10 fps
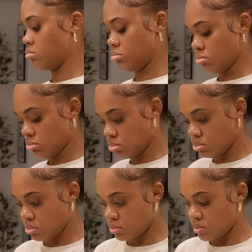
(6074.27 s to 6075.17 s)

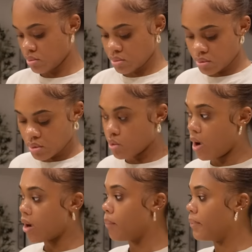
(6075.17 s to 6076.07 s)
Mom, no.
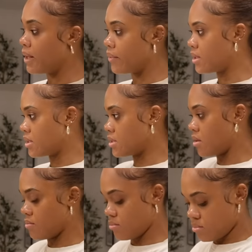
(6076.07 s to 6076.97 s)
Don't go play with your
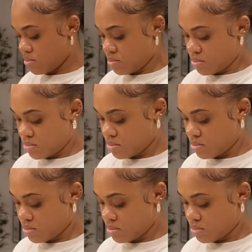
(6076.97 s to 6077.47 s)
something.